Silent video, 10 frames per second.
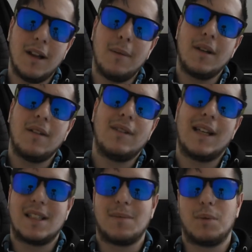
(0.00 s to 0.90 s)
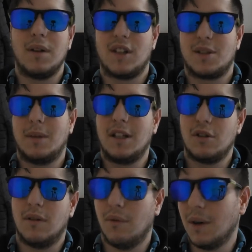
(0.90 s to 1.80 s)
me give you guys a brief
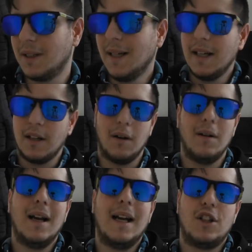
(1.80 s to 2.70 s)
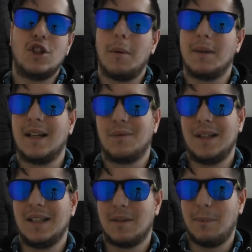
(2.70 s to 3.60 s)
explanation of what, you know, Shaman King
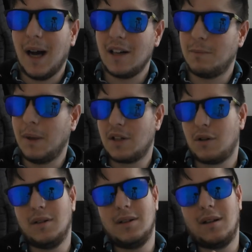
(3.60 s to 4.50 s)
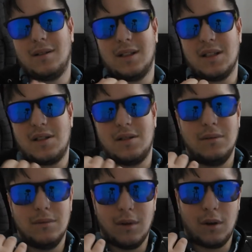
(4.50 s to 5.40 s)
really is about, based on
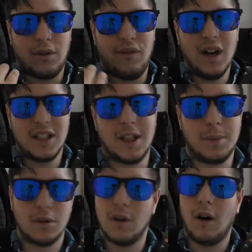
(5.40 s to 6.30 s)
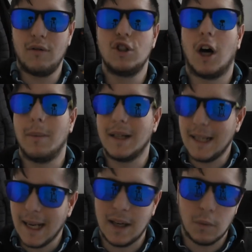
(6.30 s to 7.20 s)
the first episode of Shaman
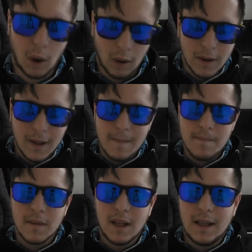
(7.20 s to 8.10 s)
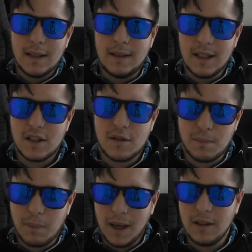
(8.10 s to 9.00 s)
King. Well, this
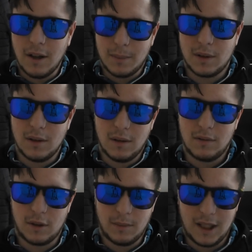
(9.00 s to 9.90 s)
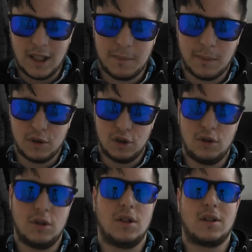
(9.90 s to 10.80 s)
brand new episode of Shaman King pretty much
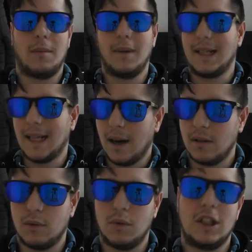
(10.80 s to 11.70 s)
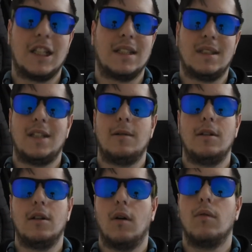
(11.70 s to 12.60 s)
introduces our main character, which he can see,
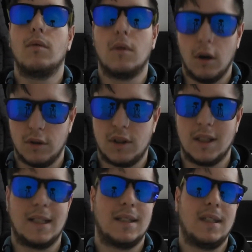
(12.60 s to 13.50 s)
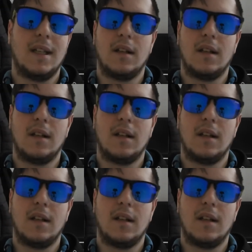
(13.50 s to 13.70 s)
you know, ghosts. He can see